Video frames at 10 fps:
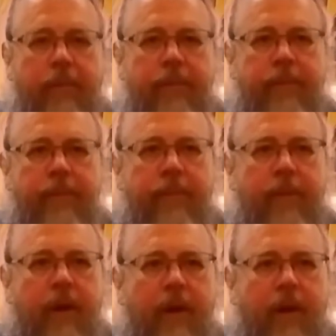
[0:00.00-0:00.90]
Um,
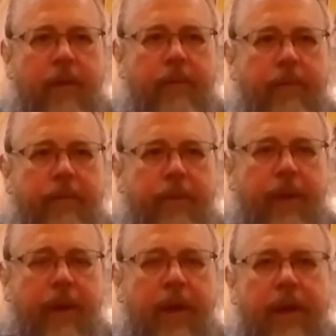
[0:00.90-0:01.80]
uh,
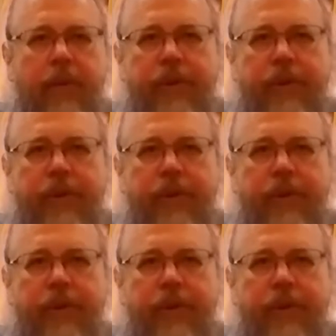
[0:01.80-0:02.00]
it